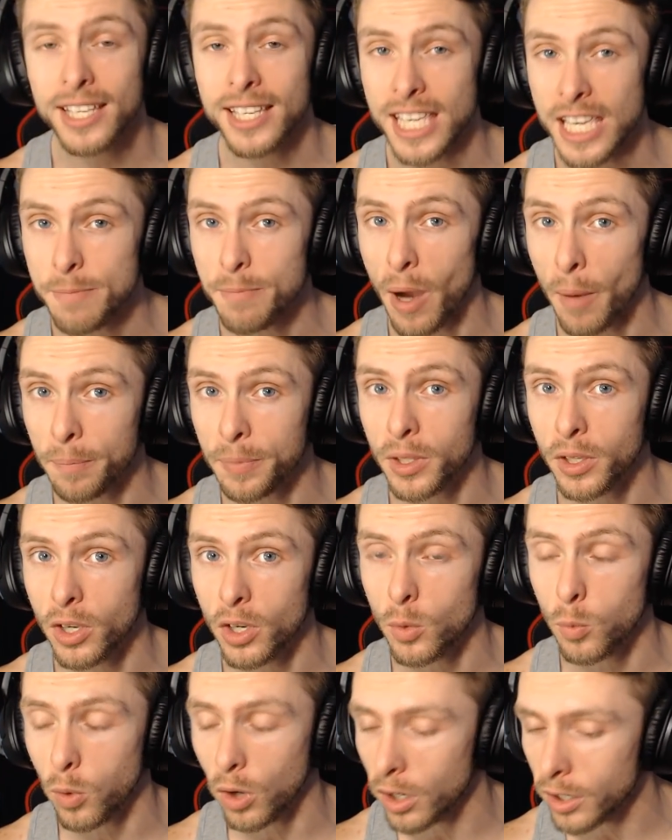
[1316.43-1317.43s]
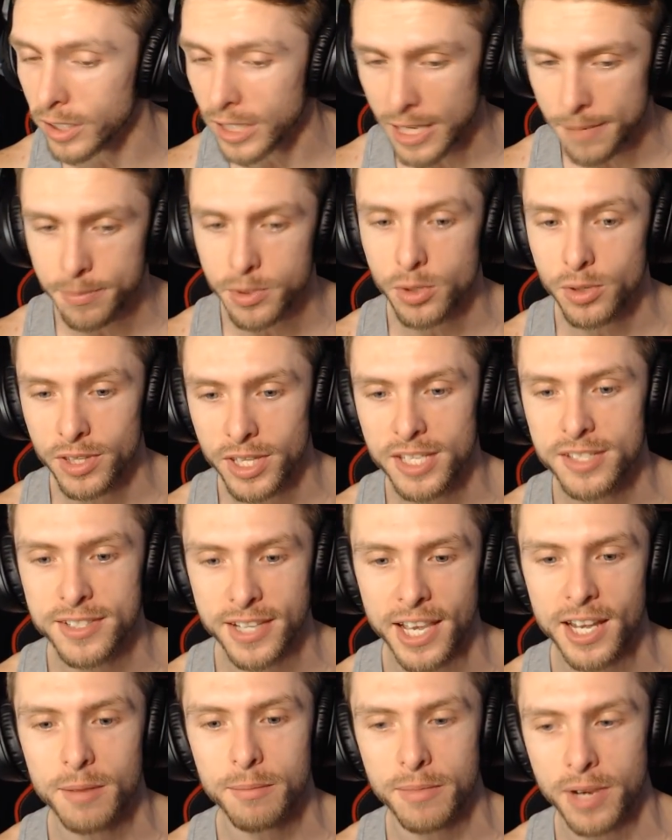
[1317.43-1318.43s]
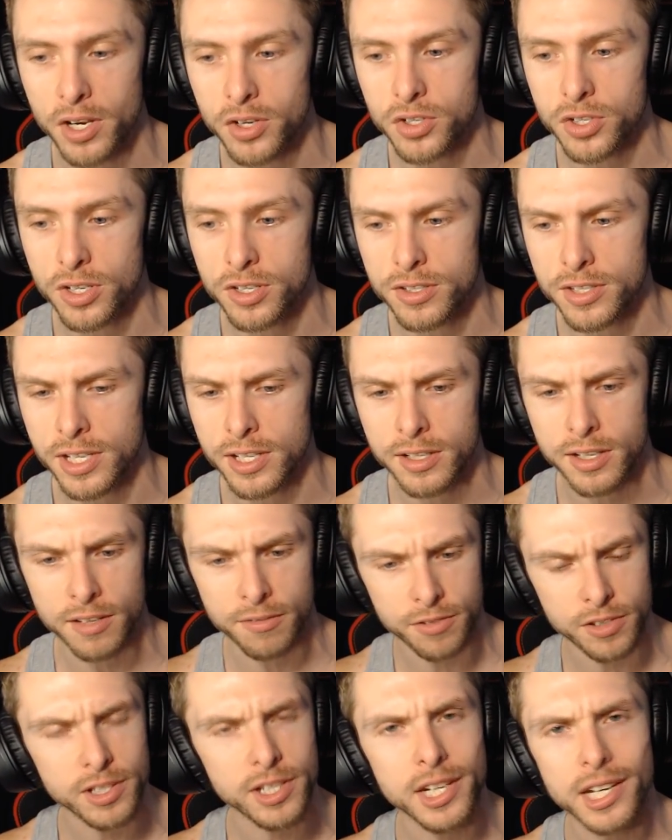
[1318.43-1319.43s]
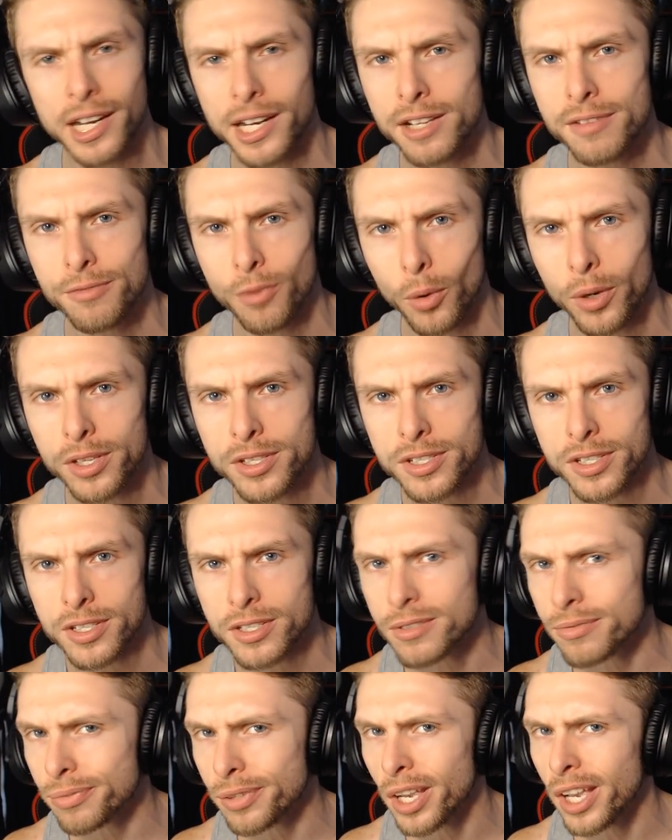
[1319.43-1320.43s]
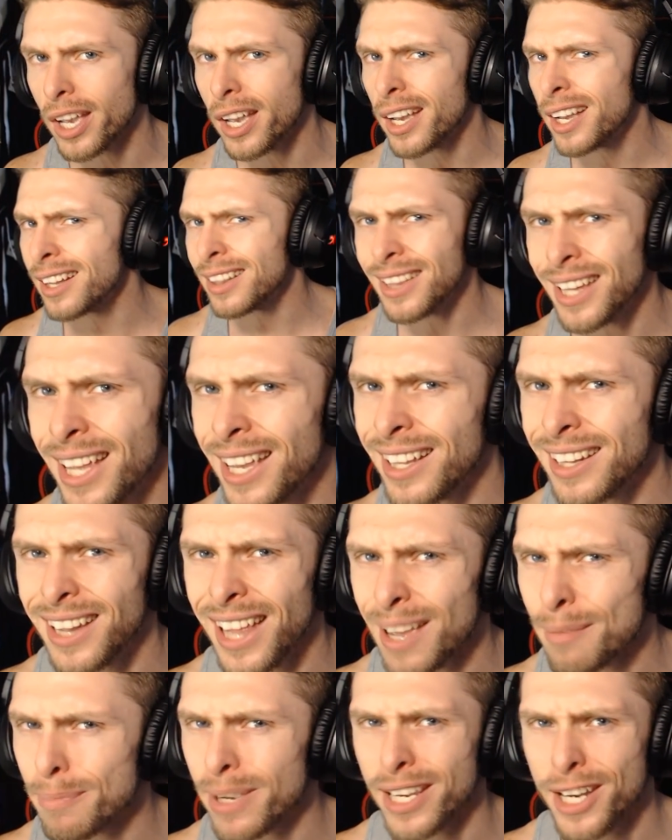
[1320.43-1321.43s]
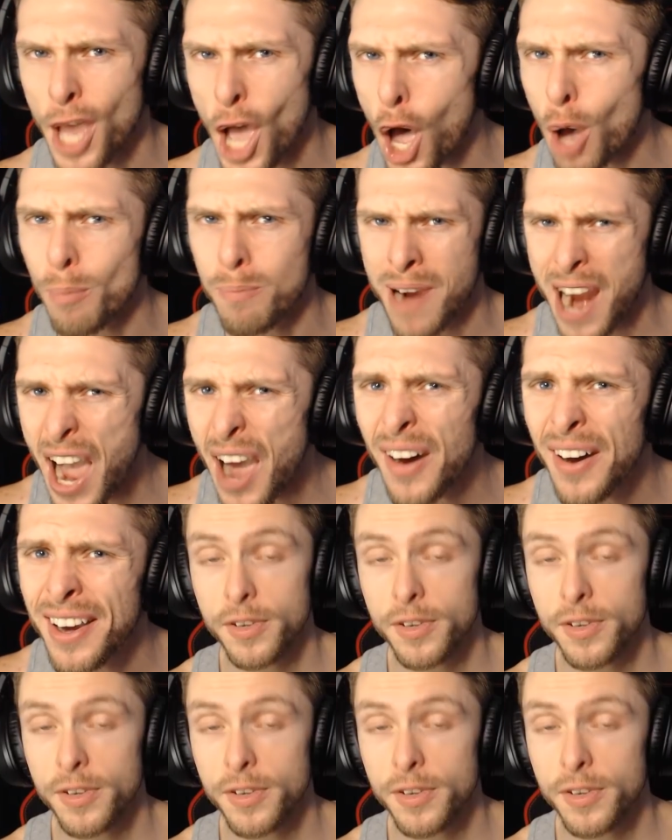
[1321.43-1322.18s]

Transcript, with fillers: Keep up the good work. Keep doing these animations, and if you need any voices, let me know, bro.